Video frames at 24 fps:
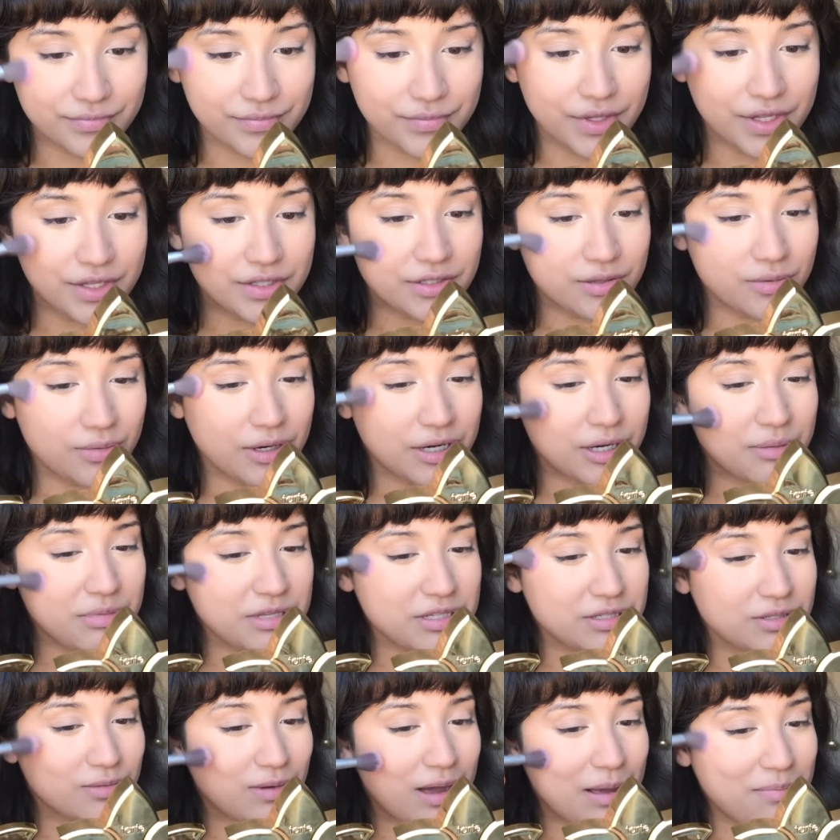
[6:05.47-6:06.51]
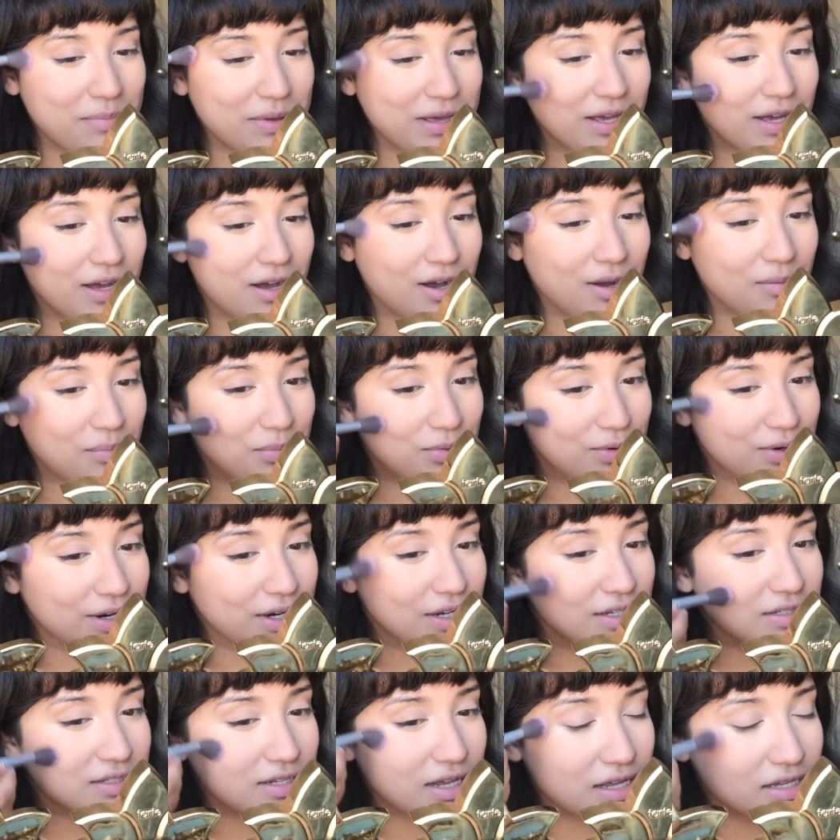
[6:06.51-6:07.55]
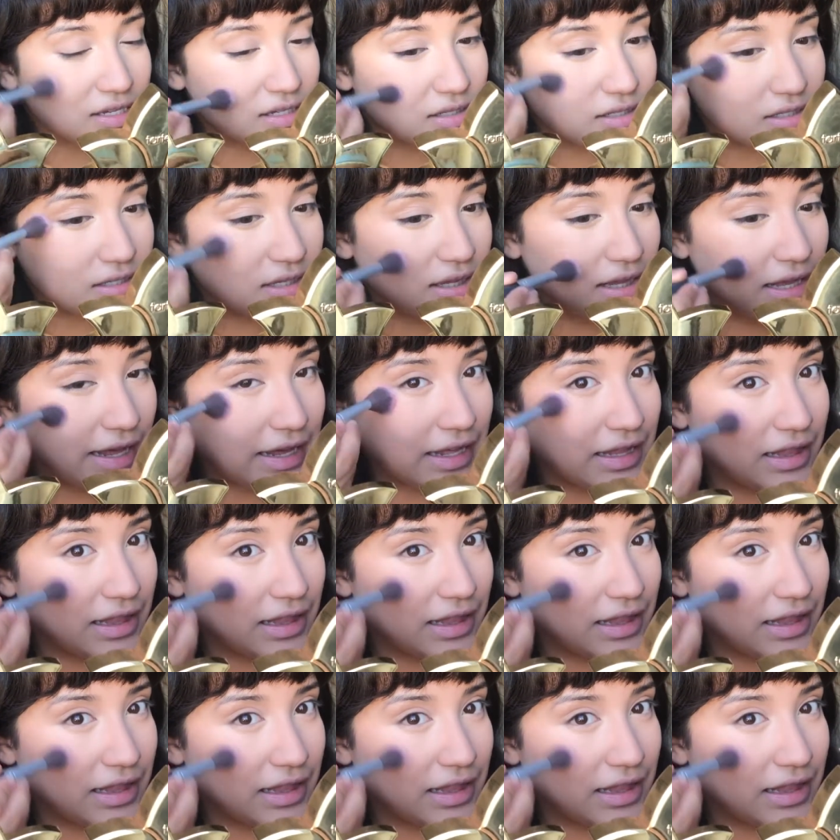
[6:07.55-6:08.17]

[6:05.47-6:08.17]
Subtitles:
So we're gonna be swiping upwards as like